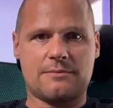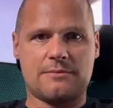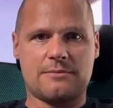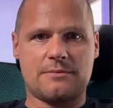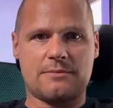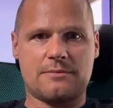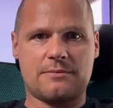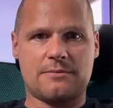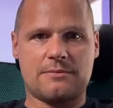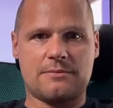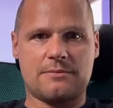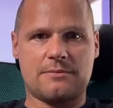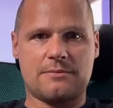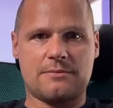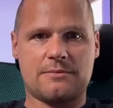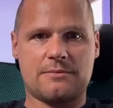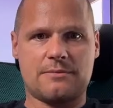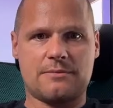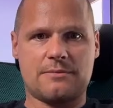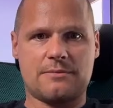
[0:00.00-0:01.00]
we have seen
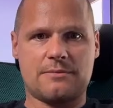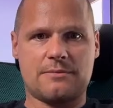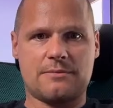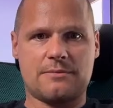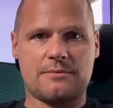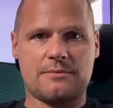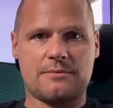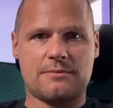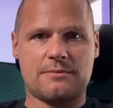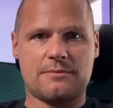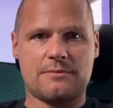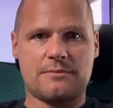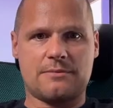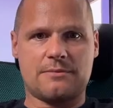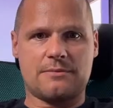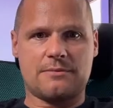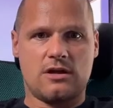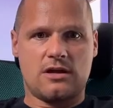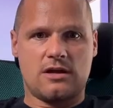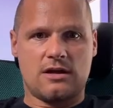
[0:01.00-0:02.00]
these two
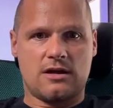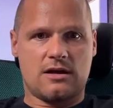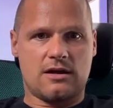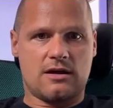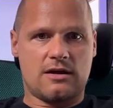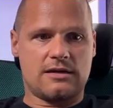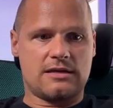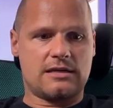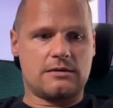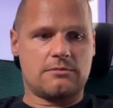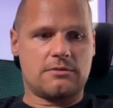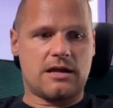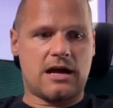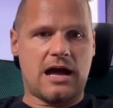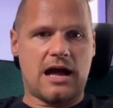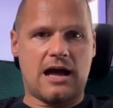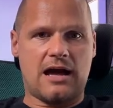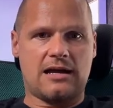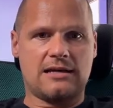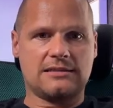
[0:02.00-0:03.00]
equal
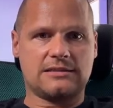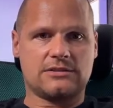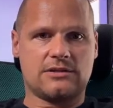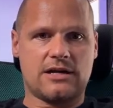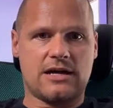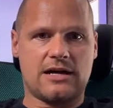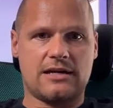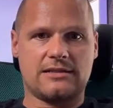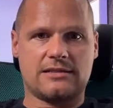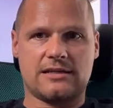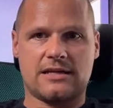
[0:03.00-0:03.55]
highs, right?